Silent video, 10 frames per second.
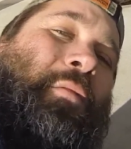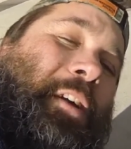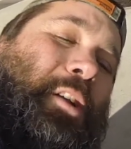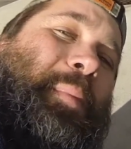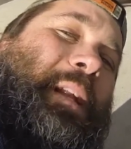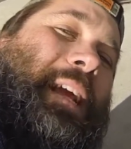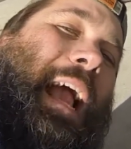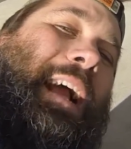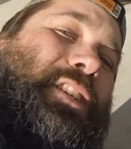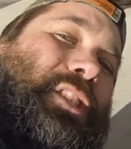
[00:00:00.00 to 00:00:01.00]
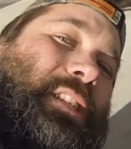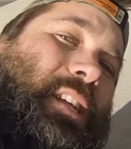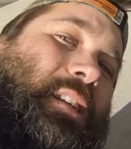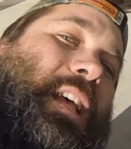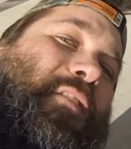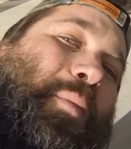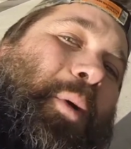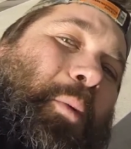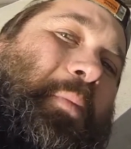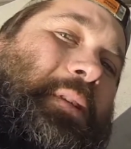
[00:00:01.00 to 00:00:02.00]
Fender beading actually does have a
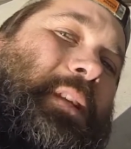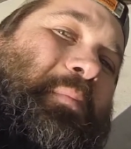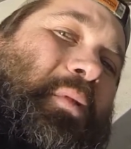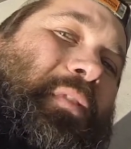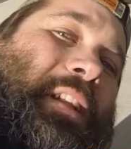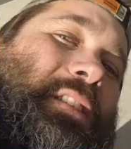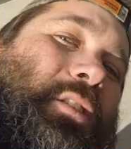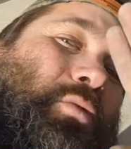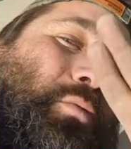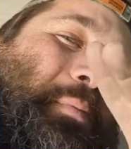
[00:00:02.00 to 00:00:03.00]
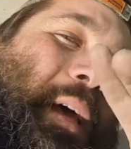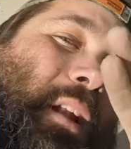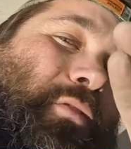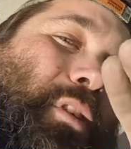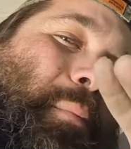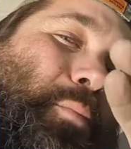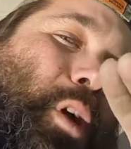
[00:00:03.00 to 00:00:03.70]
purpose. It prevents the metal from